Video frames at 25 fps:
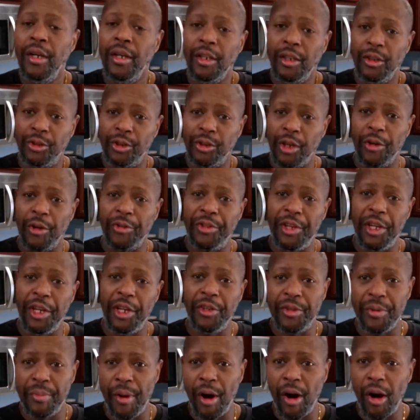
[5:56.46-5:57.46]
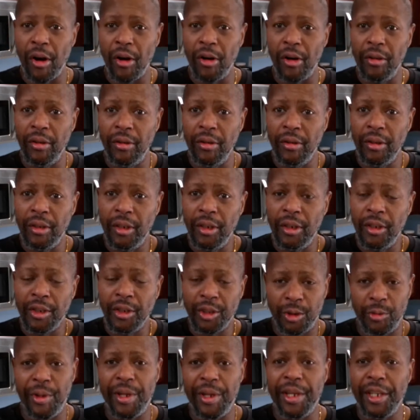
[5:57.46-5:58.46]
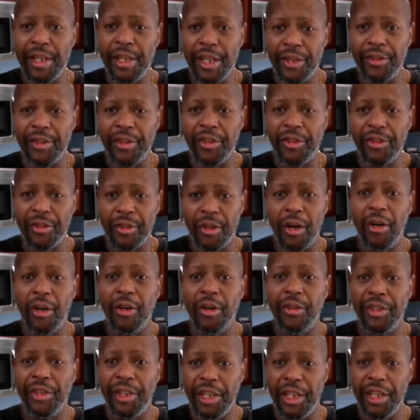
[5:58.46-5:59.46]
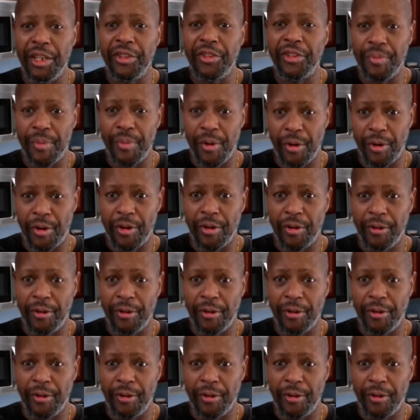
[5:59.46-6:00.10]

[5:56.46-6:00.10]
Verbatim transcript: So I'll see you tomorrow so we can get this on the smoker.